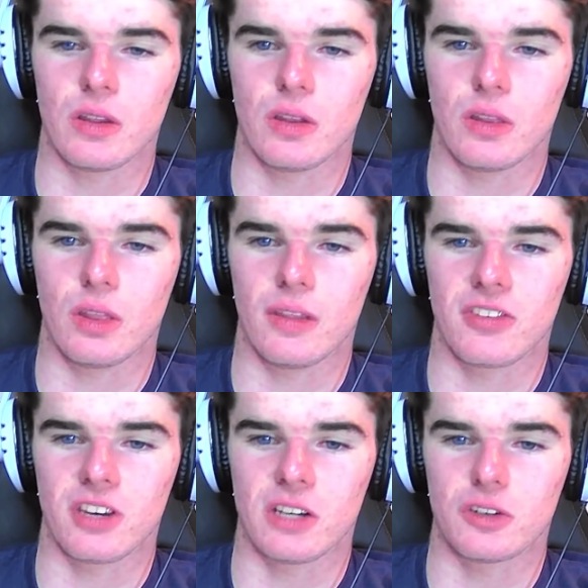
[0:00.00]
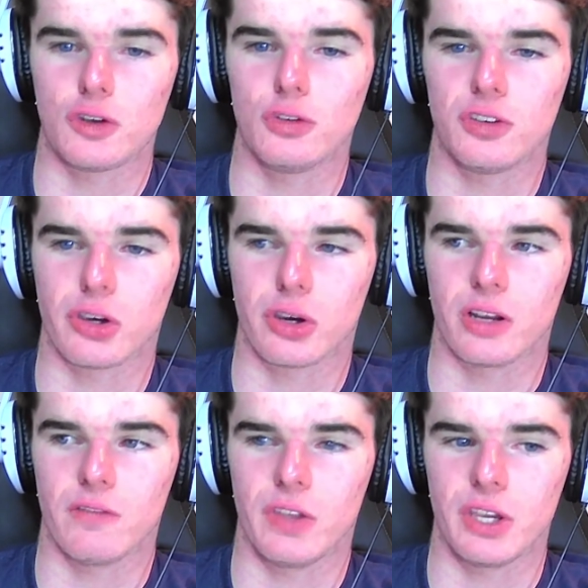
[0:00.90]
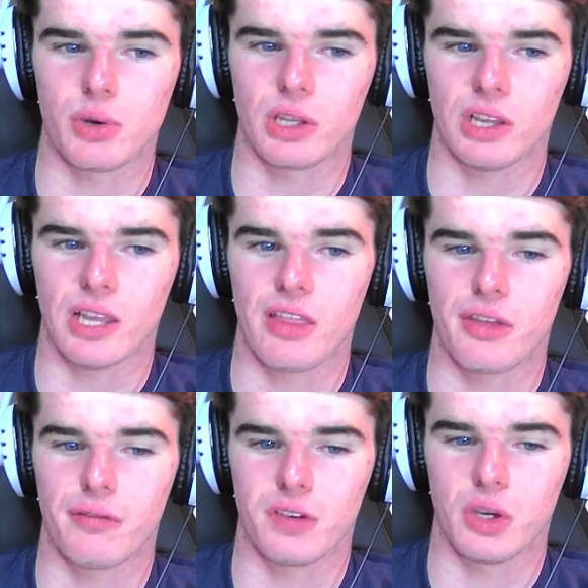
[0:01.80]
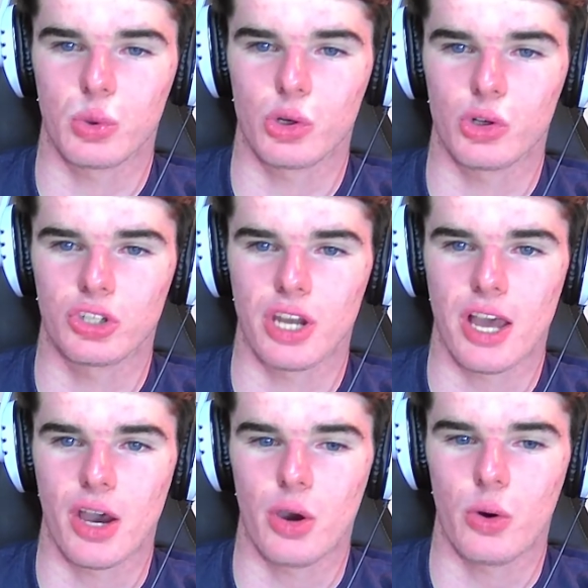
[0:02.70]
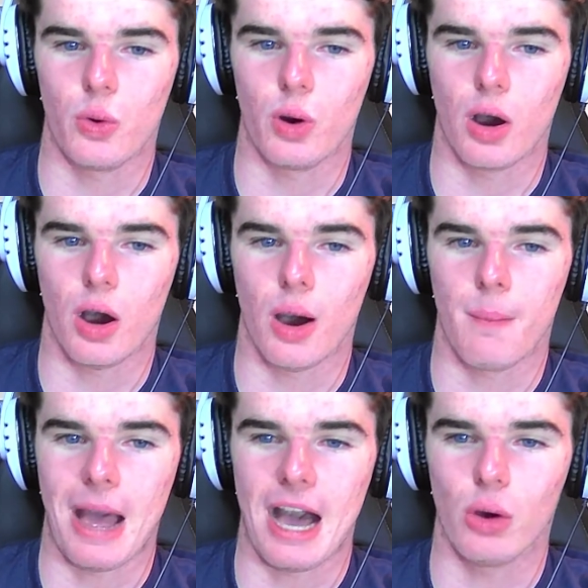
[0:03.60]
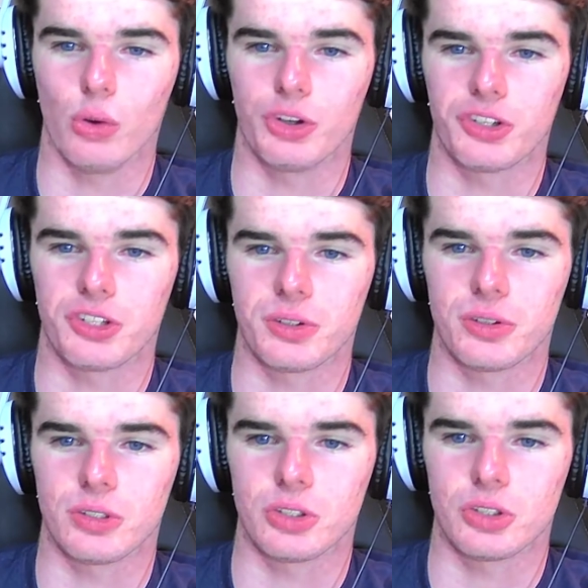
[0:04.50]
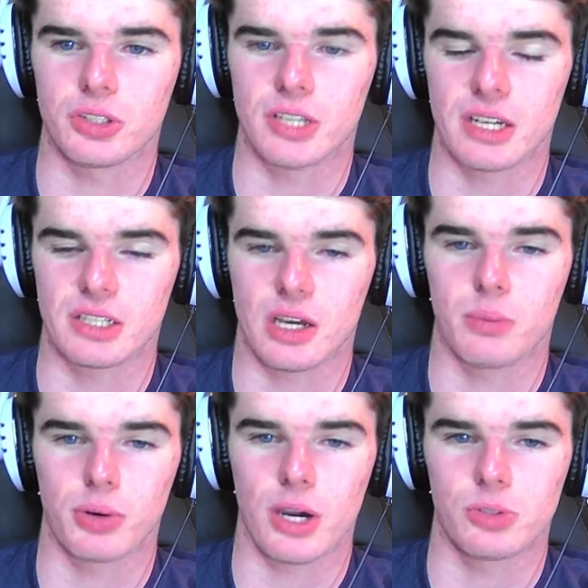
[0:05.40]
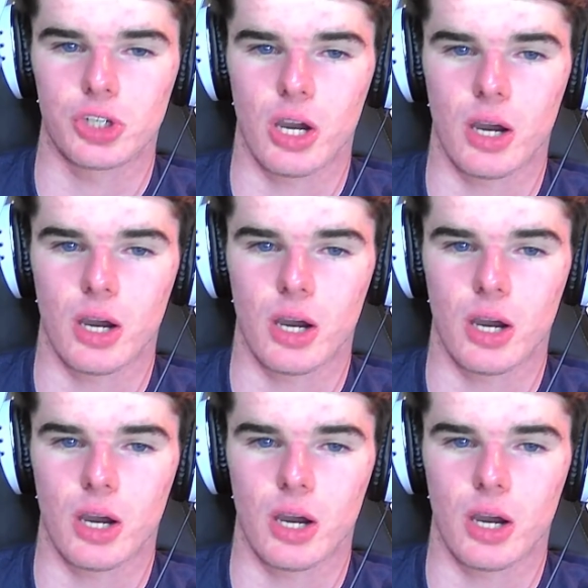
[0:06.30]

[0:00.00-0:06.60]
that's not too secretive that you can let the viewers know about Tecton Prop Shop?